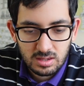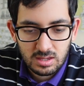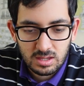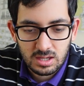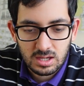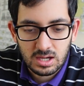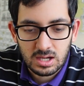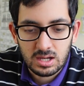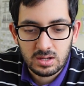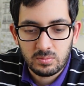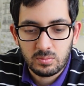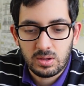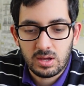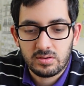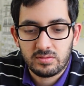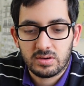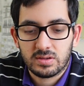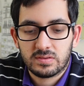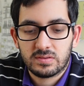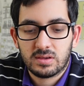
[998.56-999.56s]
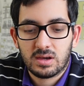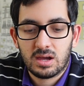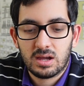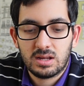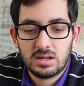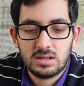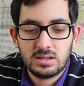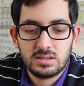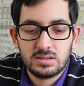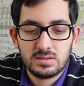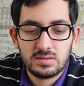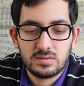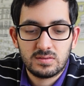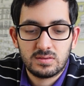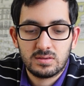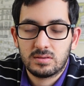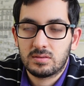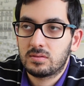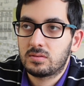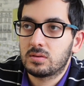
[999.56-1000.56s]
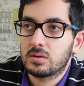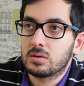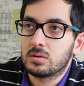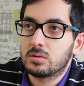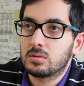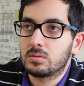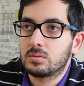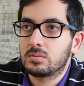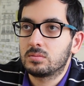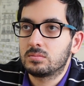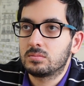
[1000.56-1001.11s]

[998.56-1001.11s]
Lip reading: And we have our silence. So